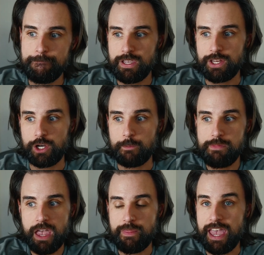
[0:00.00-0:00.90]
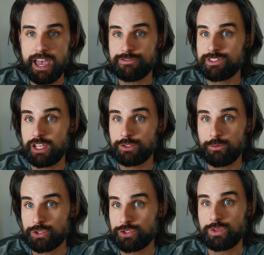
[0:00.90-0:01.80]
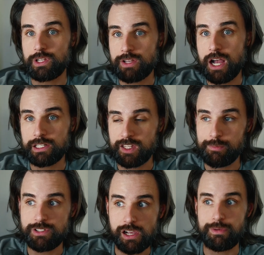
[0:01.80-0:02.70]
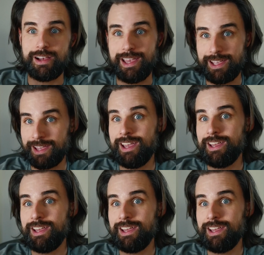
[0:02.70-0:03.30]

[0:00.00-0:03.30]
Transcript: you know, and they have sales forces who can talk to them and talk about, hey,